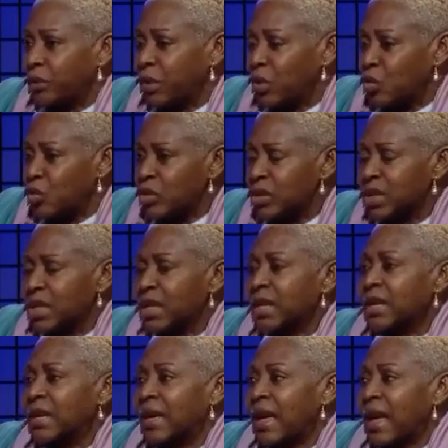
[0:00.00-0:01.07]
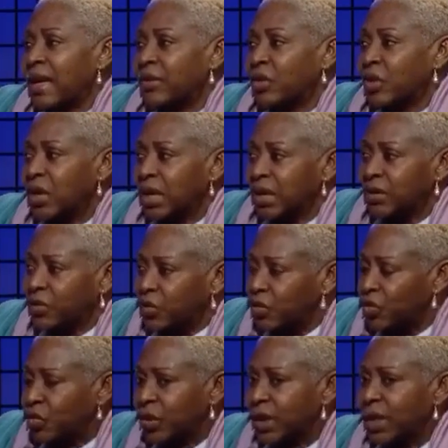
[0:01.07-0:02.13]
music and to
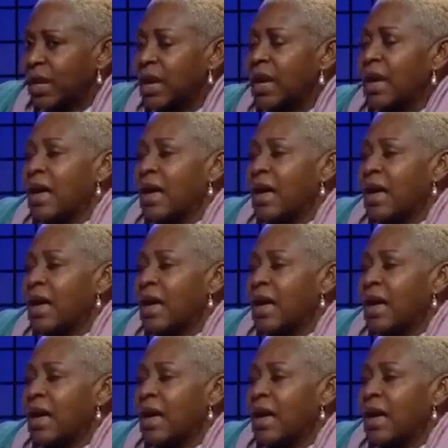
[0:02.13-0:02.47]
history